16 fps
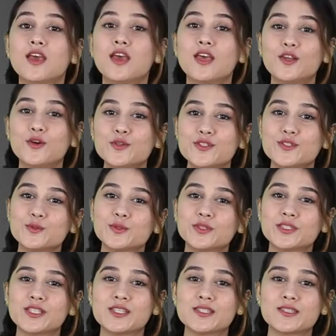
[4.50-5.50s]
Hello
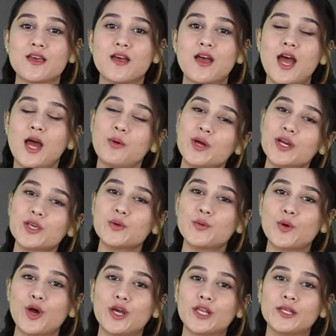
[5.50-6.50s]
students, how are
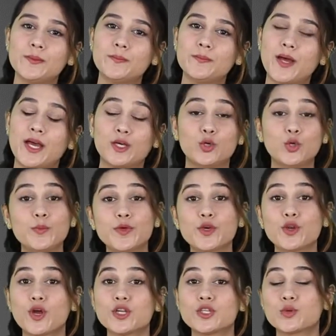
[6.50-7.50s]
you all? I hope
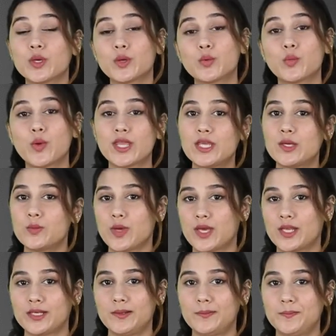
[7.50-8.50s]
you're all doing very well.